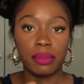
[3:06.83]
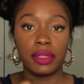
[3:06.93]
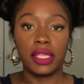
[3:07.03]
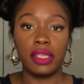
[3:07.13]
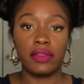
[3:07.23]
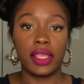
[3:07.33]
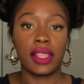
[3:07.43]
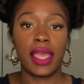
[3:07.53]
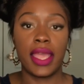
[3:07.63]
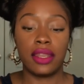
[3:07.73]

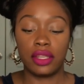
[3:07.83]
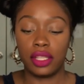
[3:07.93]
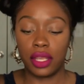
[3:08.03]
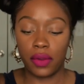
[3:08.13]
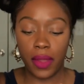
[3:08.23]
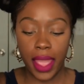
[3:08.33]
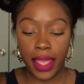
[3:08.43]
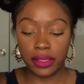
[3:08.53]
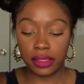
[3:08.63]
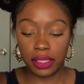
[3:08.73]
believing that, you know,
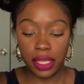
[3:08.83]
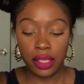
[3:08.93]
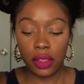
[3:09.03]
as